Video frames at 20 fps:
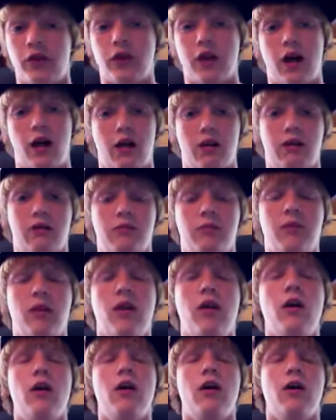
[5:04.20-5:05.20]
not.
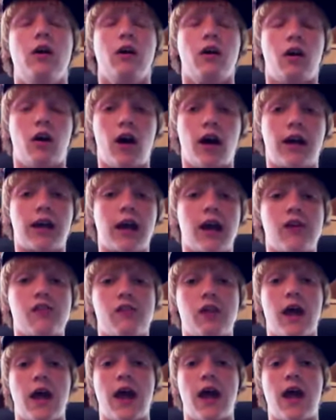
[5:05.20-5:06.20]
Alright
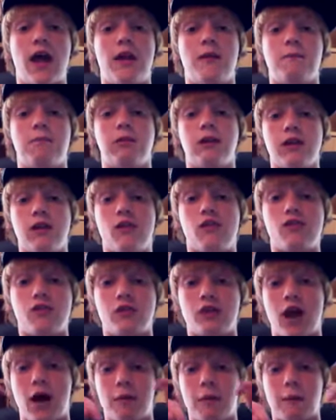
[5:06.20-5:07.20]
guys, and please
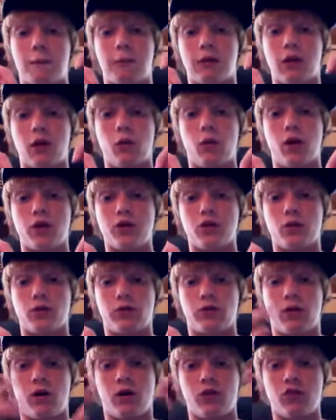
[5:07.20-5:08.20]
comment below on your
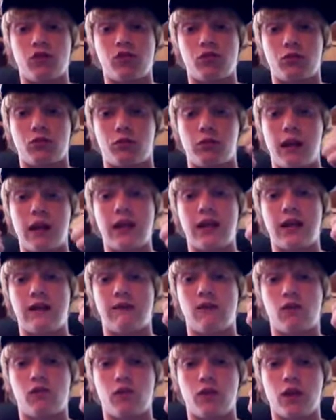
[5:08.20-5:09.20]
thoughts, rate,
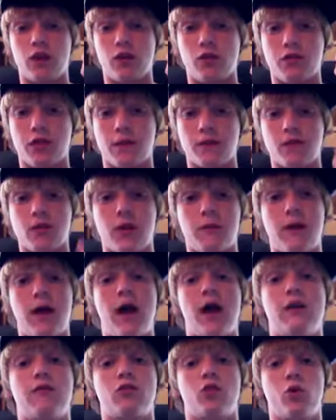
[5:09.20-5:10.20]
give this video a thumbs up,
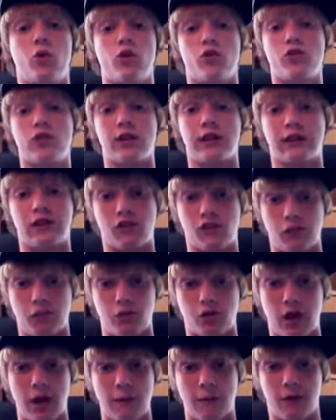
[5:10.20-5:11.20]
and of course click the
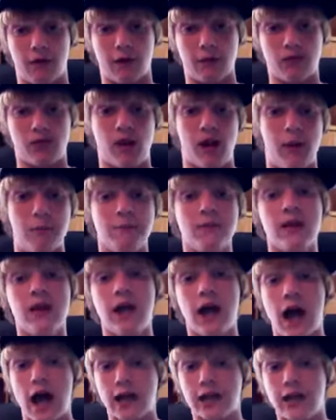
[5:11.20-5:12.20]
subscribe button up top.
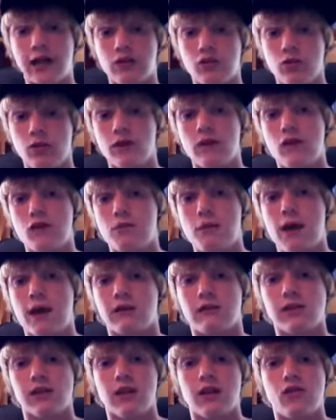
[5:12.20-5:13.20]
I like doing these beta
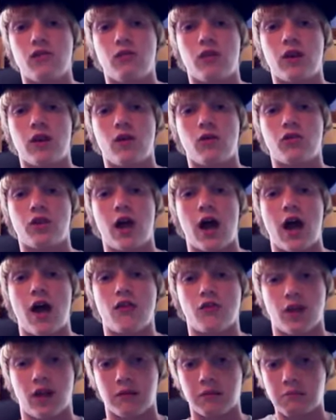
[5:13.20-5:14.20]
release videos,
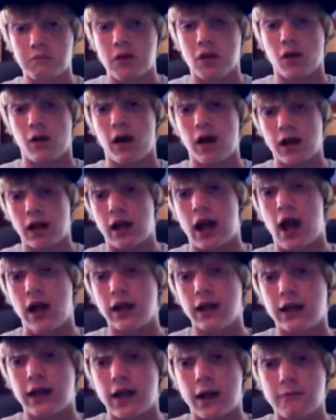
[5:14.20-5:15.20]
guys. I
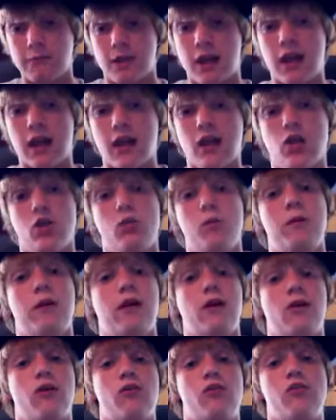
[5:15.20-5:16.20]
like updating you
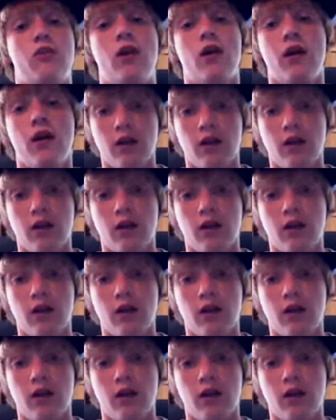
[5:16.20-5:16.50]
because